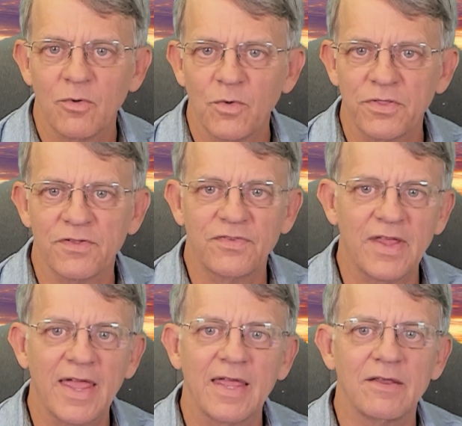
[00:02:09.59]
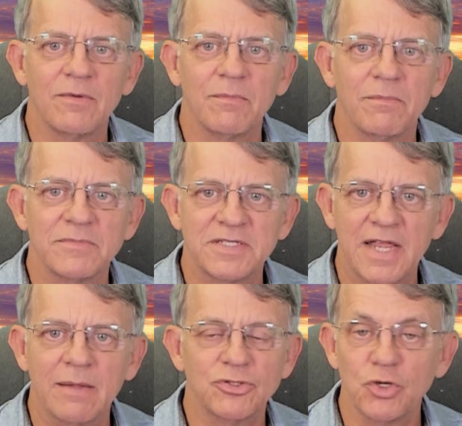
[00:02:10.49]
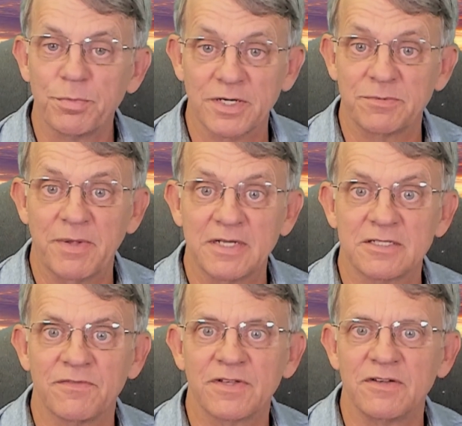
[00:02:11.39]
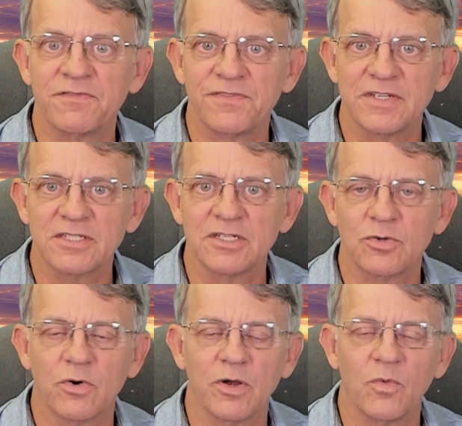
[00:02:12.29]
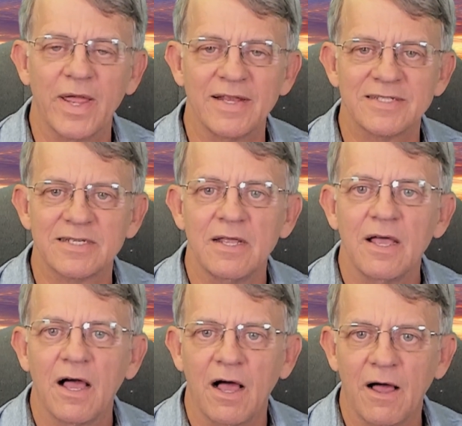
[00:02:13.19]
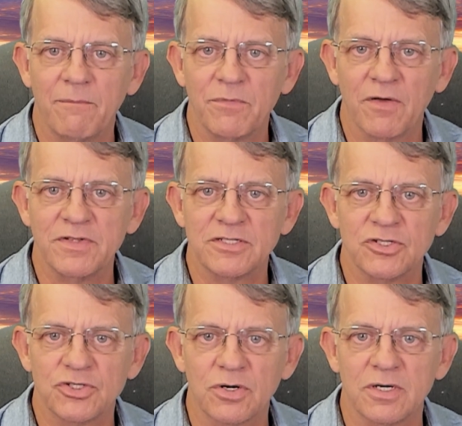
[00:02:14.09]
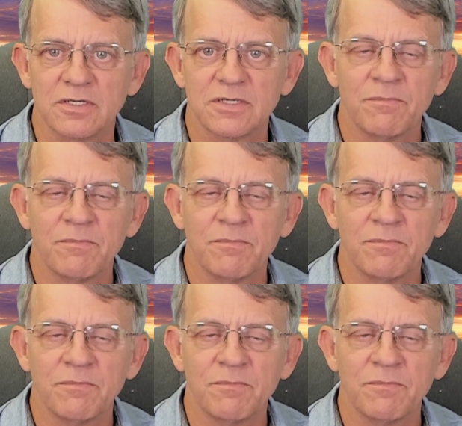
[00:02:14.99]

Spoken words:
with the same super expensive confiscatory rates of these insurers.